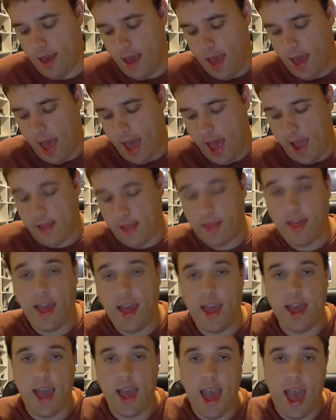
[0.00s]
and
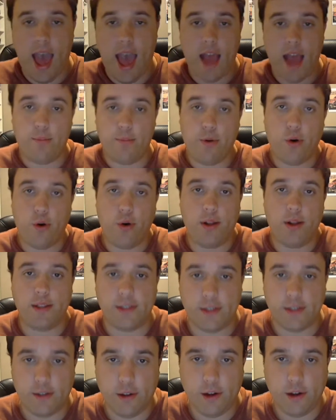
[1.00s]
they add
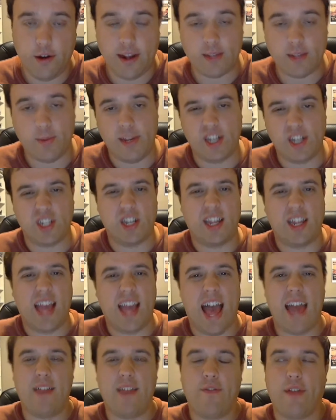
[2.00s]
points to your expedition. It's
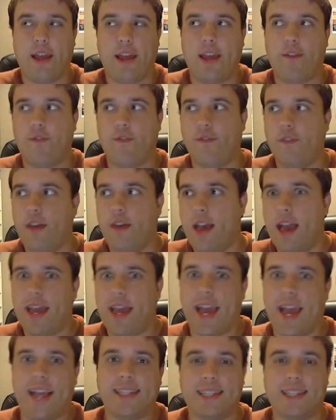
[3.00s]
kind of like
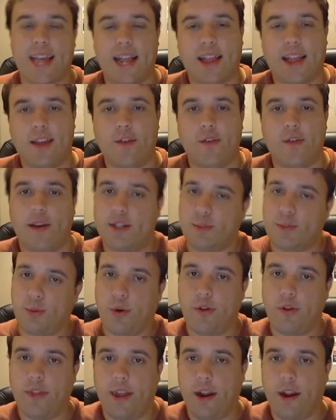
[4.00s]
you've
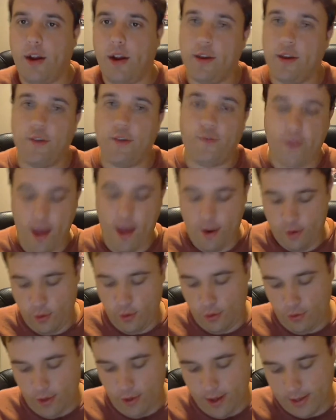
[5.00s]
explored the area and you found
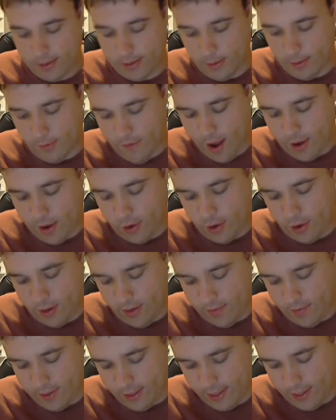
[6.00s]
new things. In fact, you can
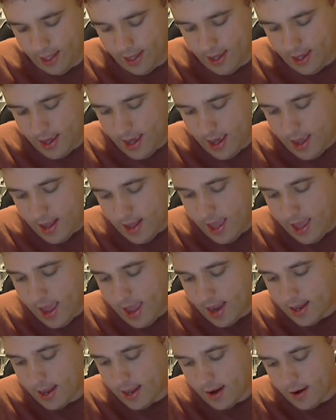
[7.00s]
even see
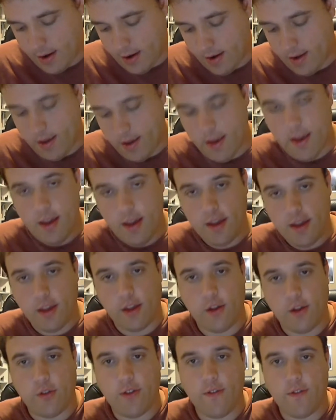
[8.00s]
10 here.
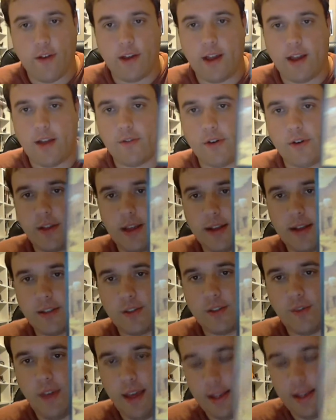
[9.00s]
You know, they've uncovered like a
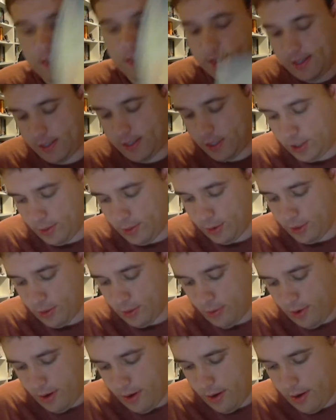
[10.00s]
sphinx, this
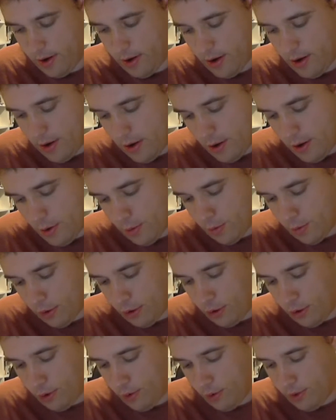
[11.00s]
Egyptian one, where
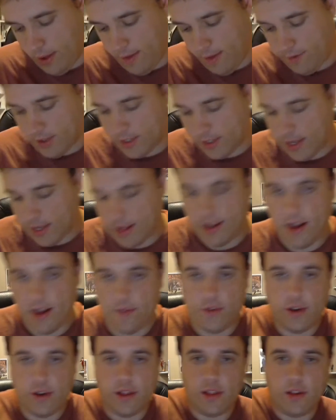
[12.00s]
2 they've just
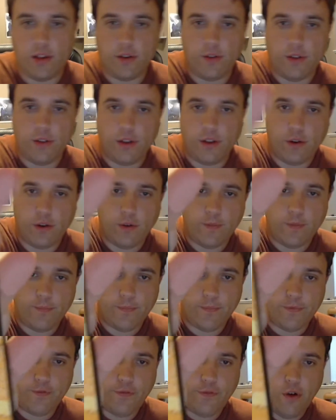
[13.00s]
uncovered a little,
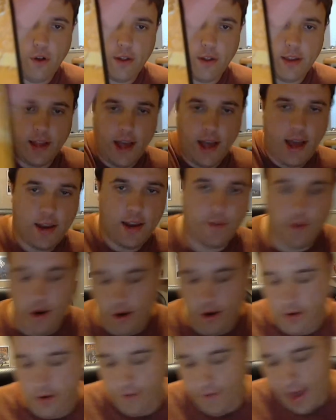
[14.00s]
fallen kind of
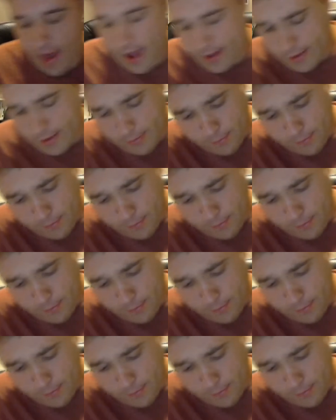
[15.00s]
artifact.